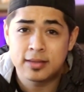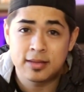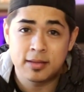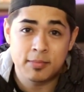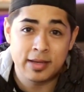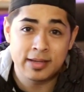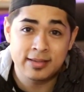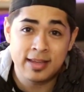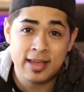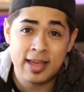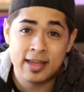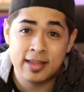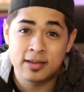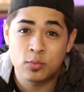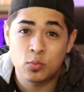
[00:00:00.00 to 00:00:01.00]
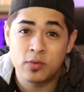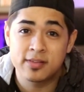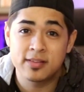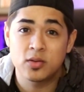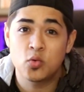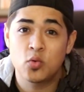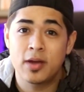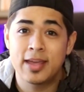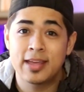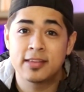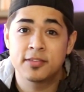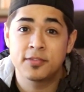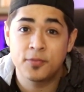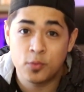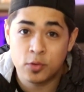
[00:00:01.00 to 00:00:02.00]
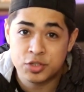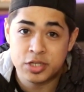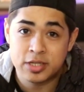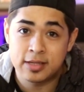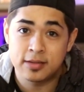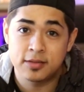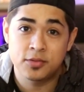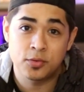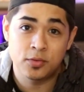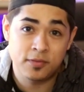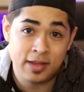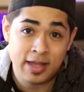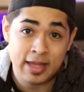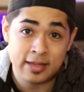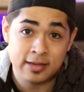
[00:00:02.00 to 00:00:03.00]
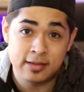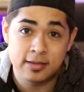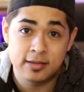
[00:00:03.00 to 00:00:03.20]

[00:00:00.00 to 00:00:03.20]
that my dad wasn't quite as fortunate to have had.